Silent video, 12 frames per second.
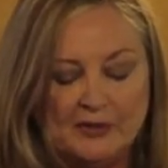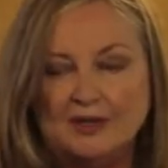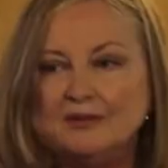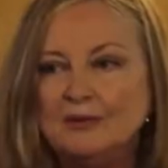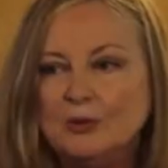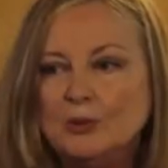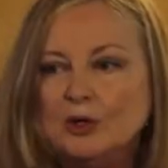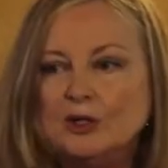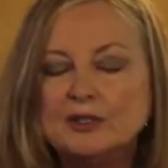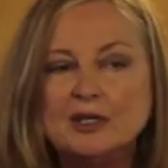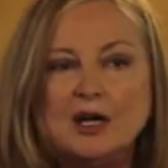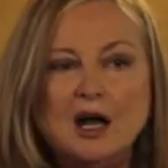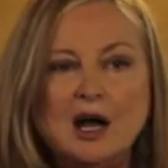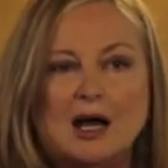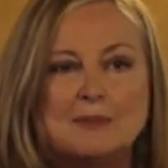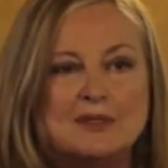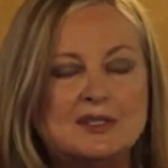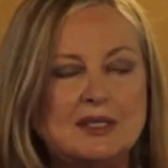The word
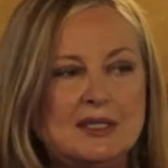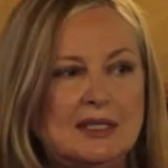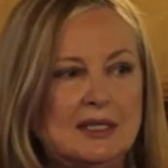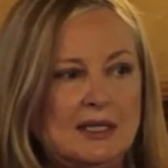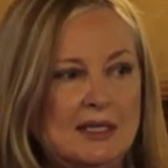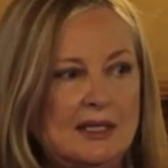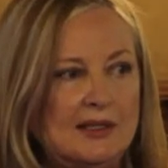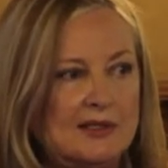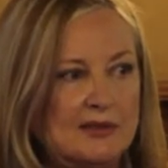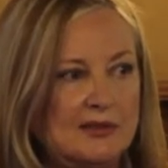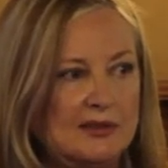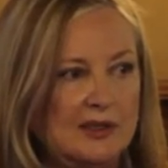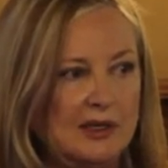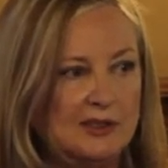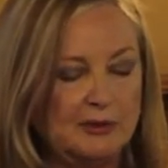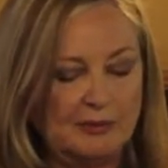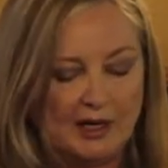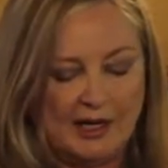Copt is
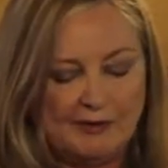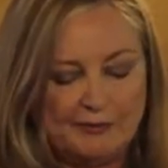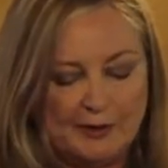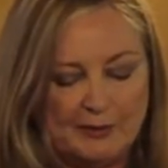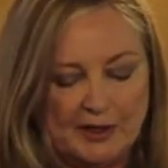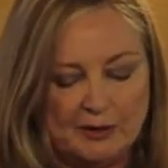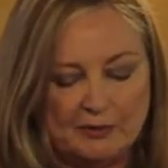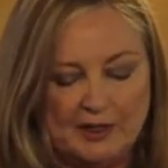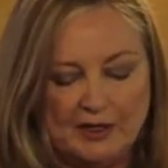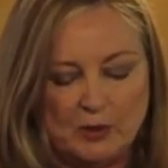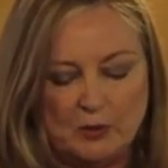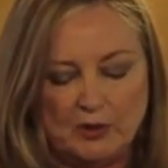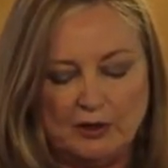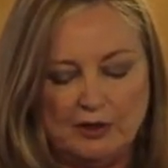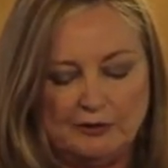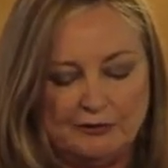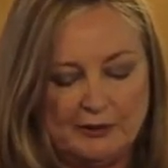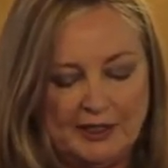derived from the Greek
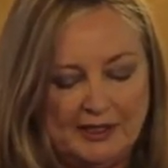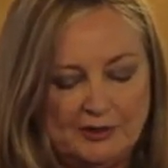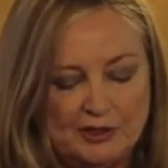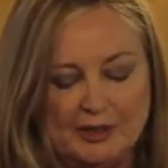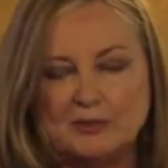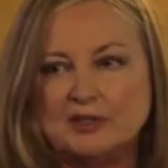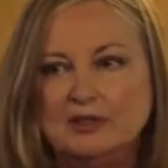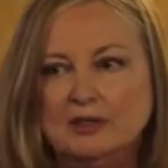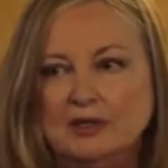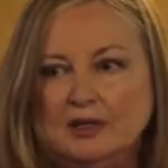word for Egypt.